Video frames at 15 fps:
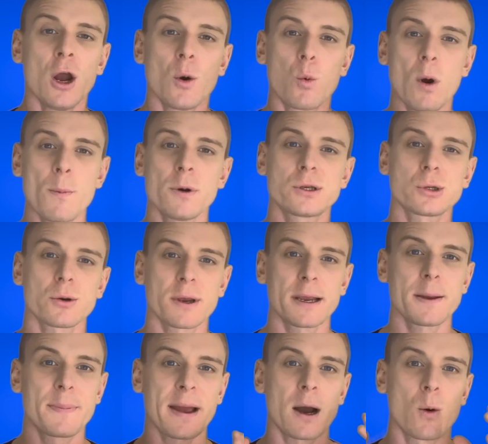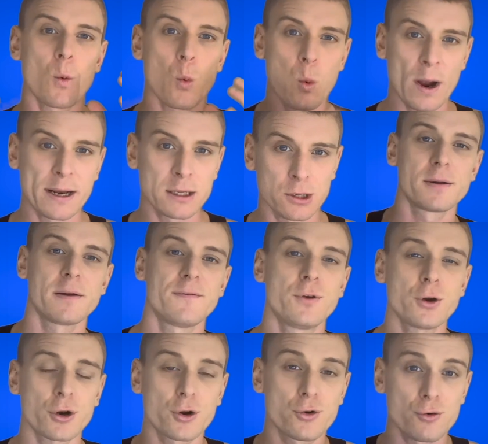when we're talking about weight loss, if you've
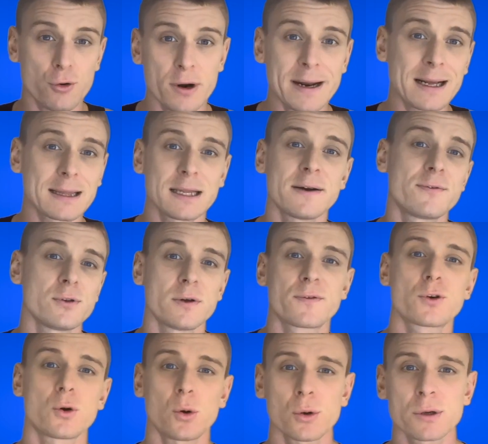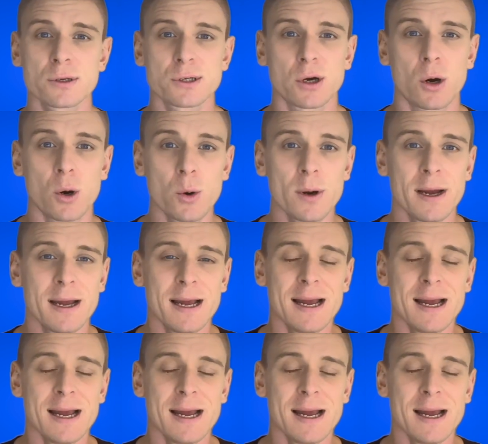got a chronic level of cortisol,